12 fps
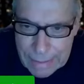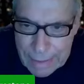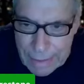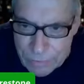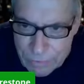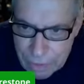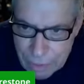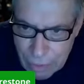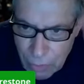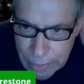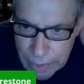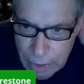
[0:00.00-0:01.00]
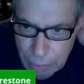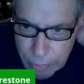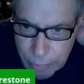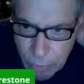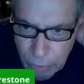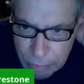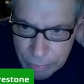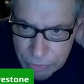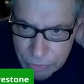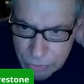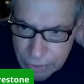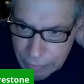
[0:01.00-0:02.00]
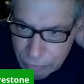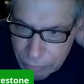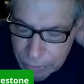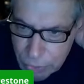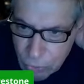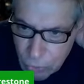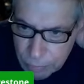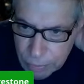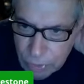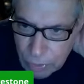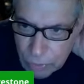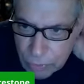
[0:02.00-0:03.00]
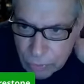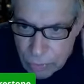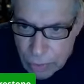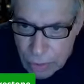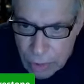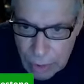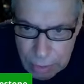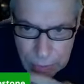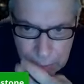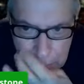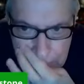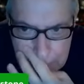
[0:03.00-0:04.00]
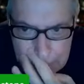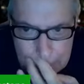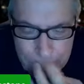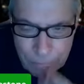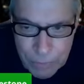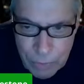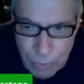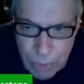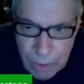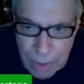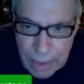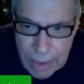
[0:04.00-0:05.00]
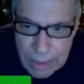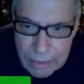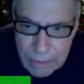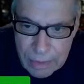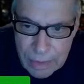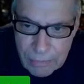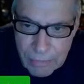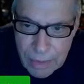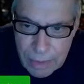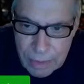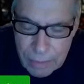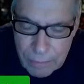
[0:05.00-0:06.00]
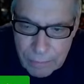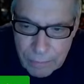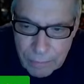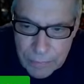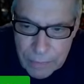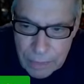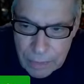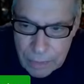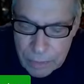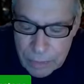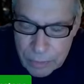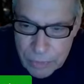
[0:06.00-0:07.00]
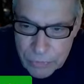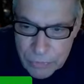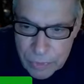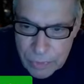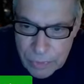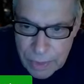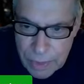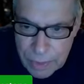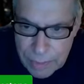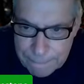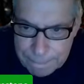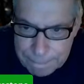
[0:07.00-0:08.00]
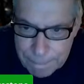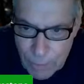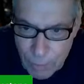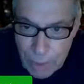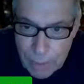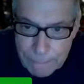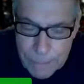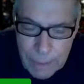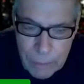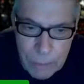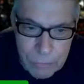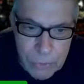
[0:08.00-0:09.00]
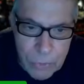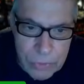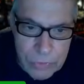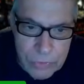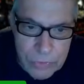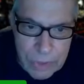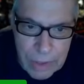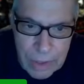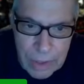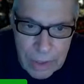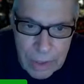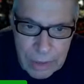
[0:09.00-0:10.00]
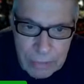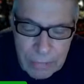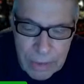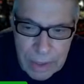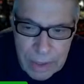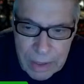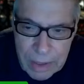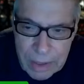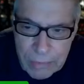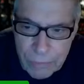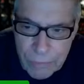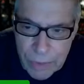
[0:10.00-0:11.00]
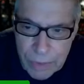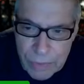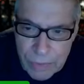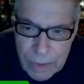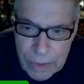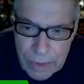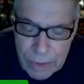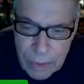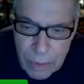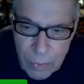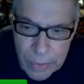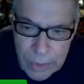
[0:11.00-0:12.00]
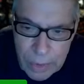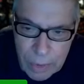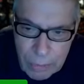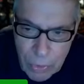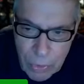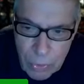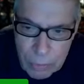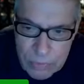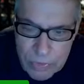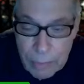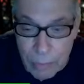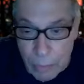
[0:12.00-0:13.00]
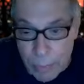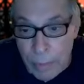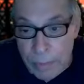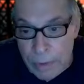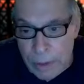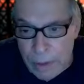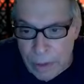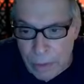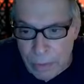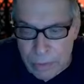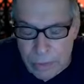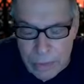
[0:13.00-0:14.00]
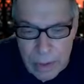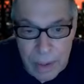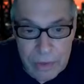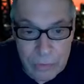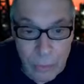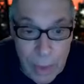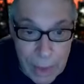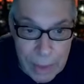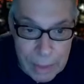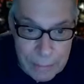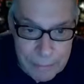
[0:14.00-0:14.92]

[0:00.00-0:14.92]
Kay said, low-income apartments should never be corporate-owned or run either. The one I had to live in was filthy. Well, there were, of course, many filthy low-income homes that were publicly owned as well.